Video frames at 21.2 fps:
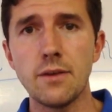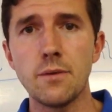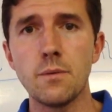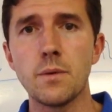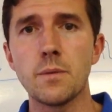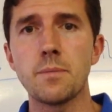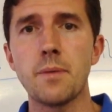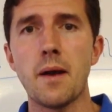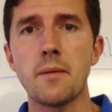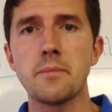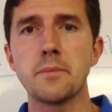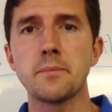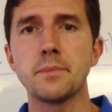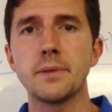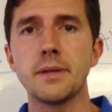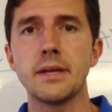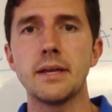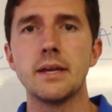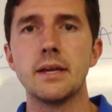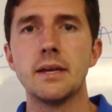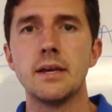you would
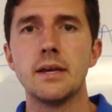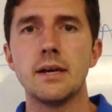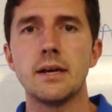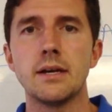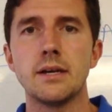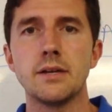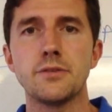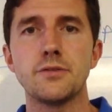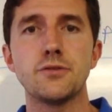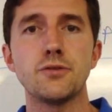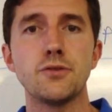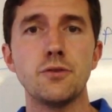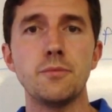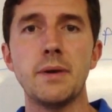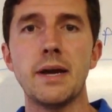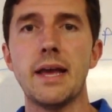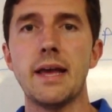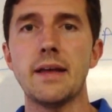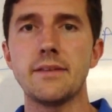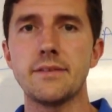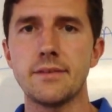probably assume
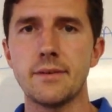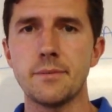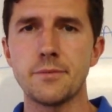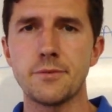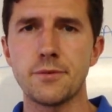I had some